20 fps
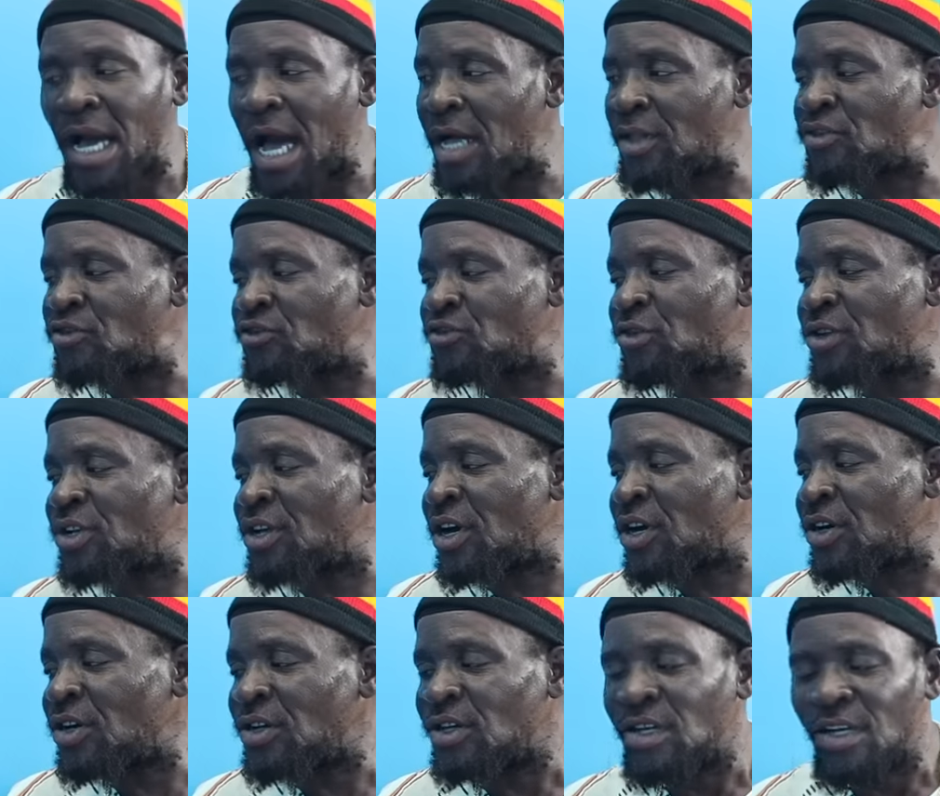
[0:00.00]
That's true, you
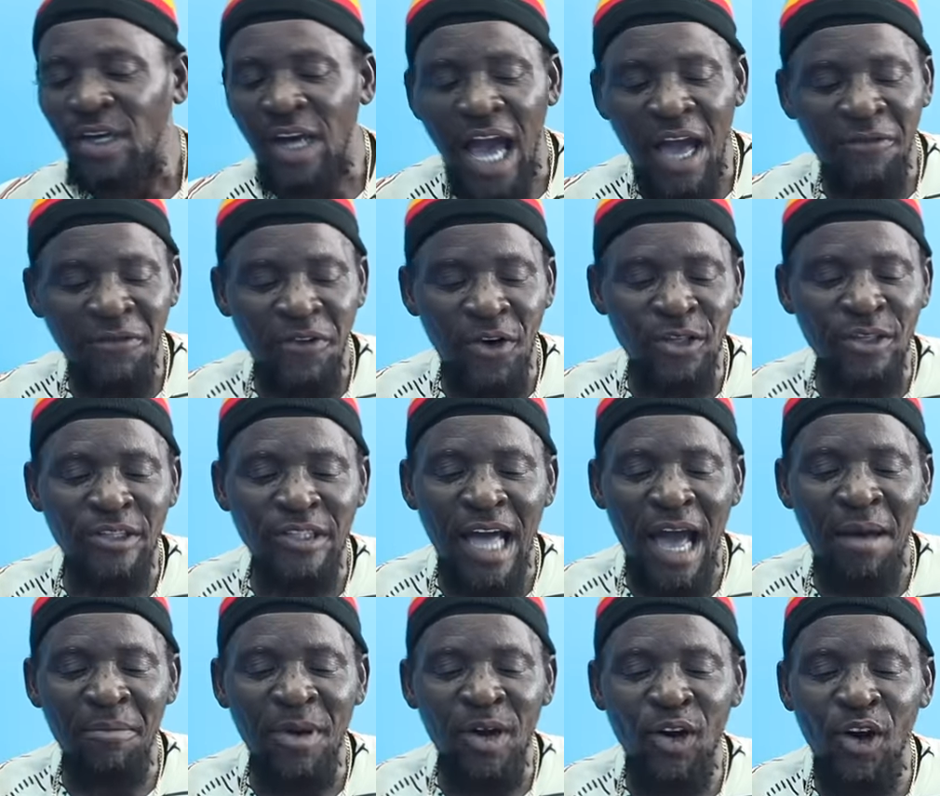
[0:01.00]
know. Because yeah. first
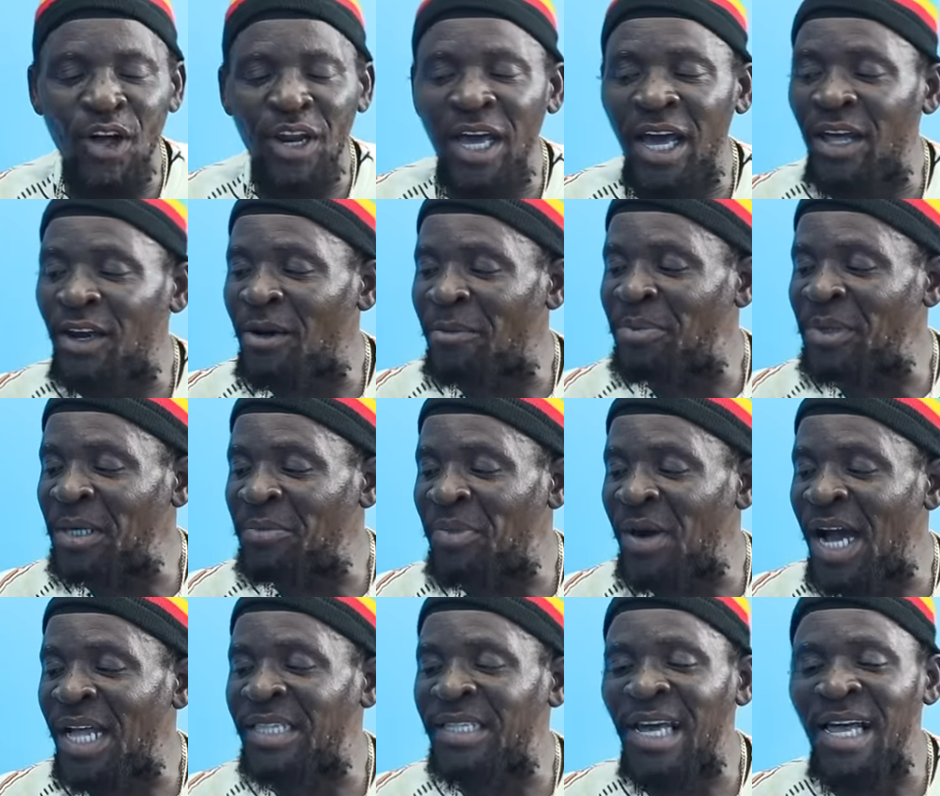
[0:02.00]
time I go there, you know,
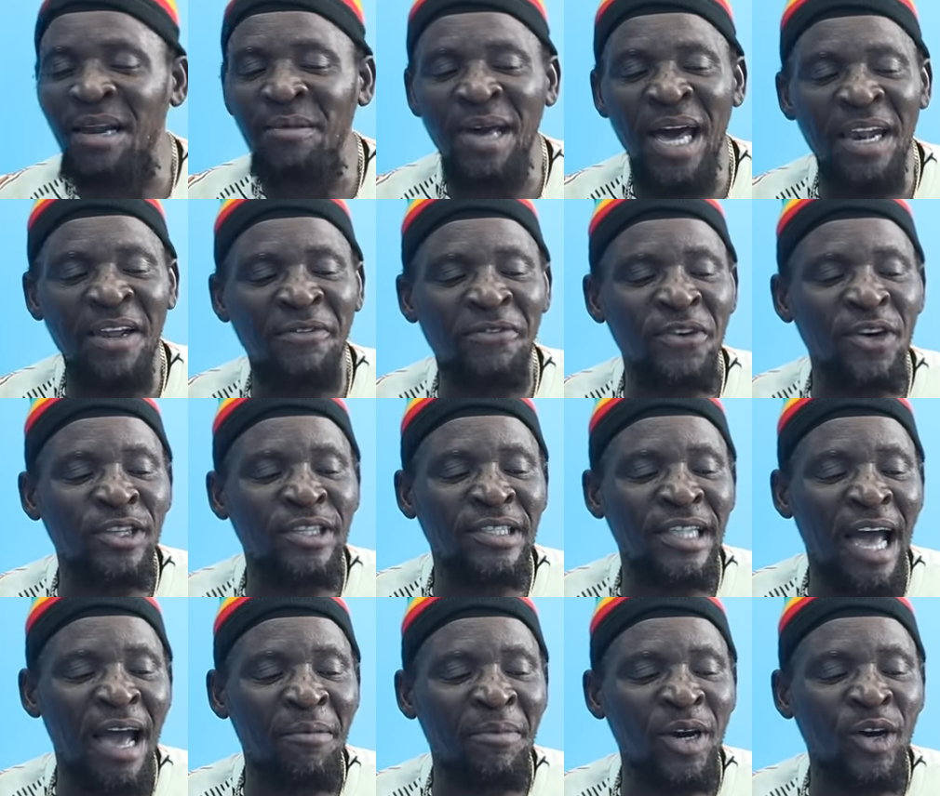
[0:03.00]
people are telling me, and the first
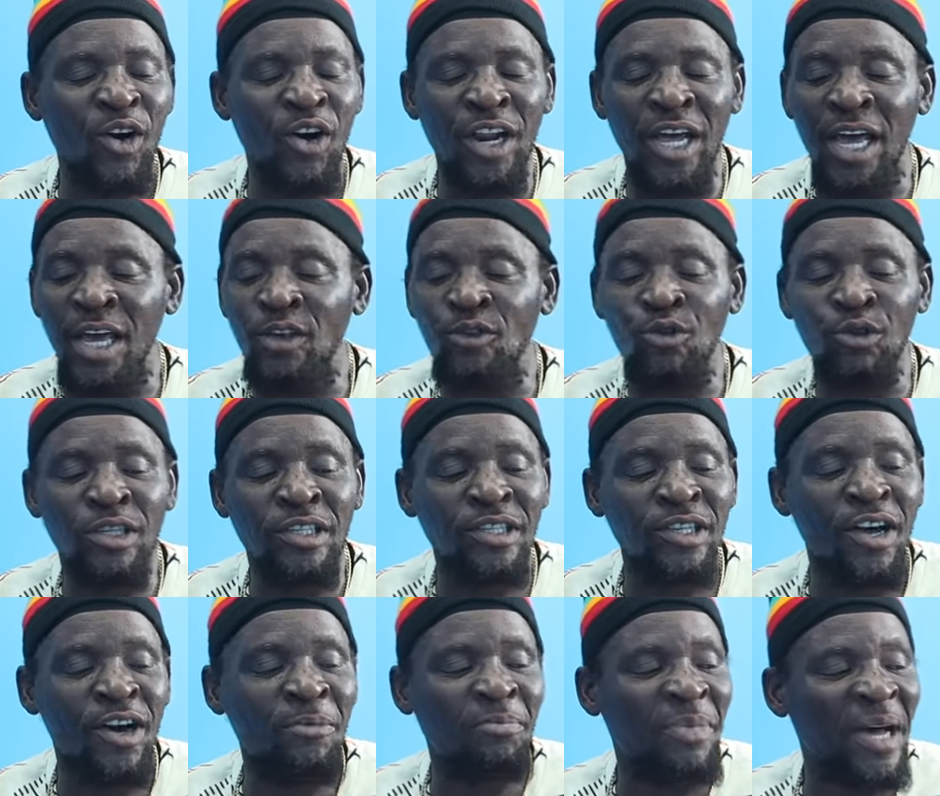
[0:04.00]
time I go there, youth
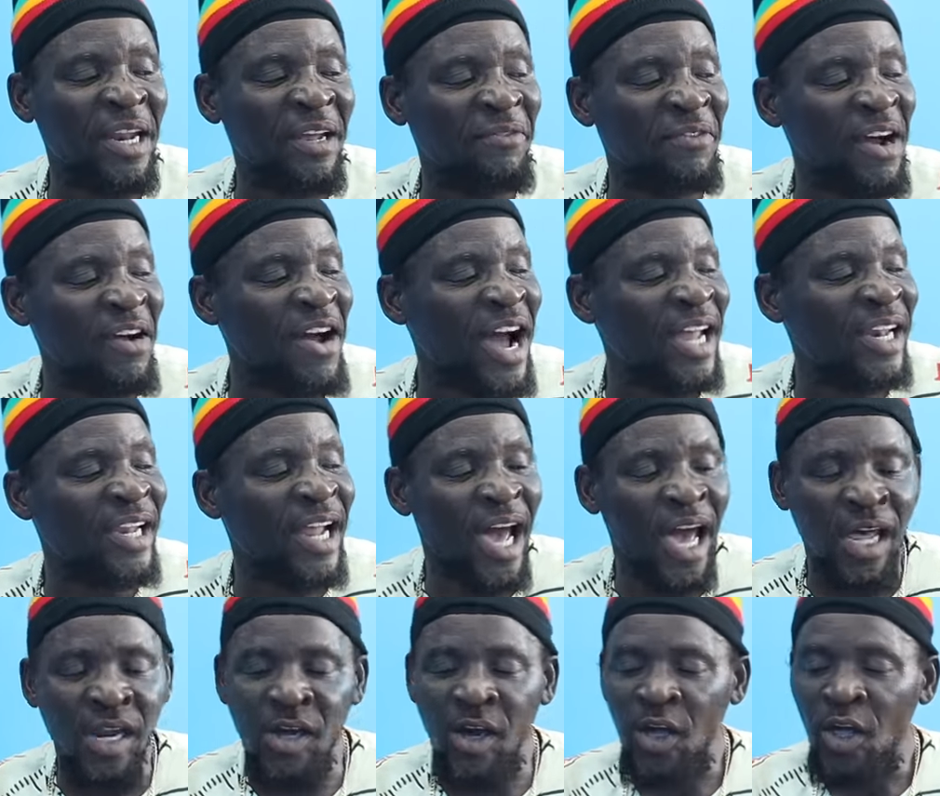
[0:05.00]
sit down on the
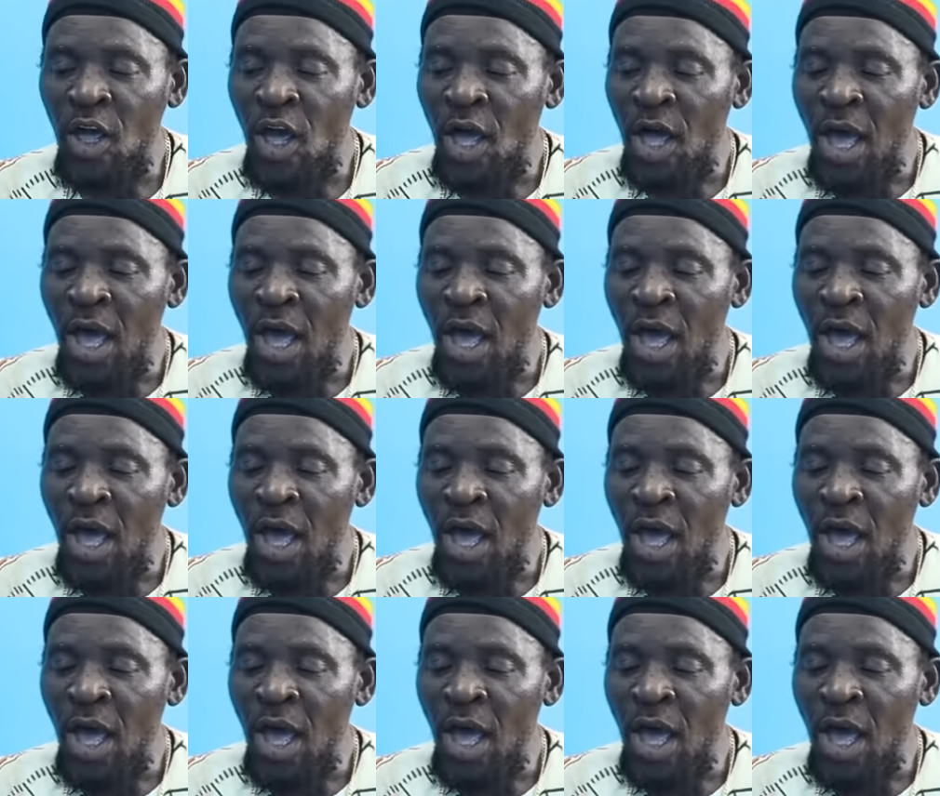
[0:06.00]
veranda, you know.